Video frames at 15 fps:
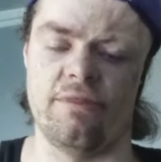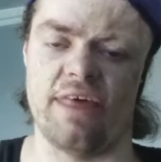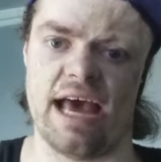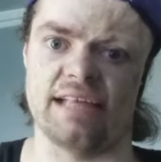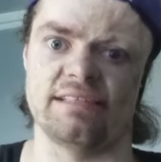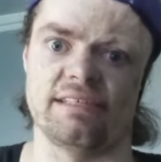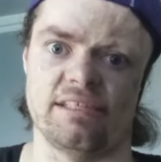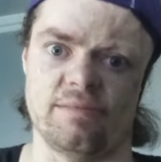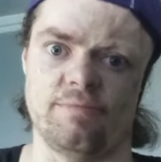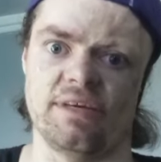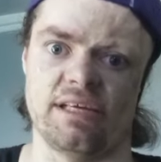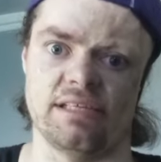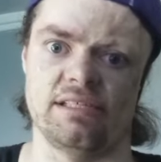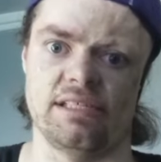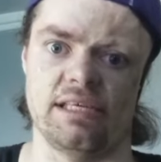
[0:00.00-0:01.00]
That's its
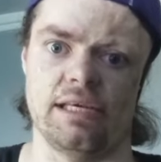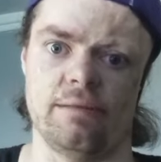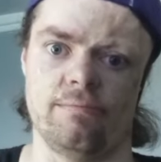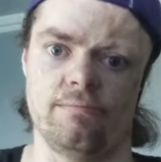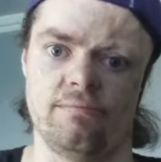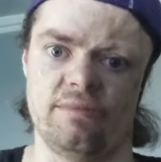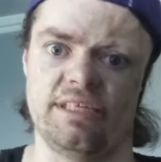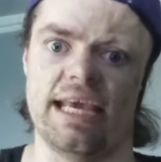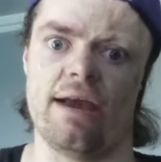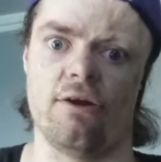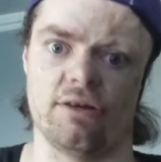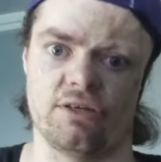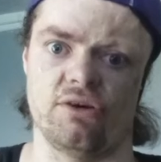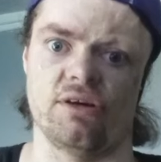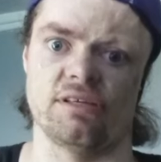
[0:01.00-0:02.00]
biggest sin
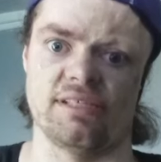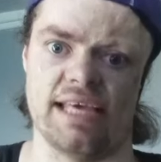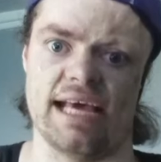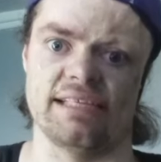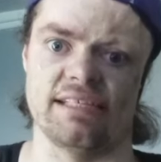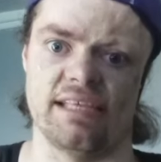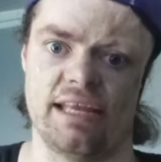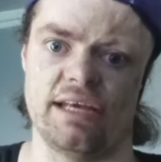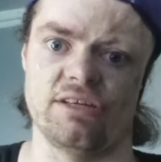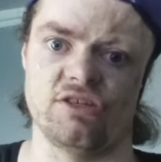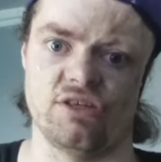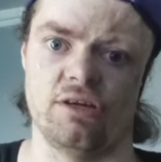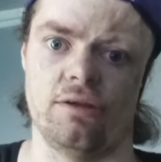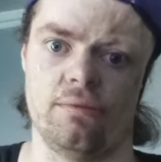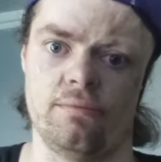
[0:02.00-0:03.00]
character
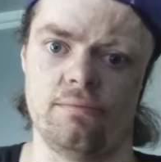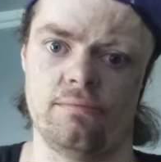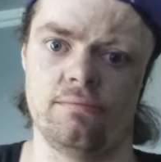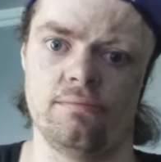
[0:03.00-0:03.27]
assassination.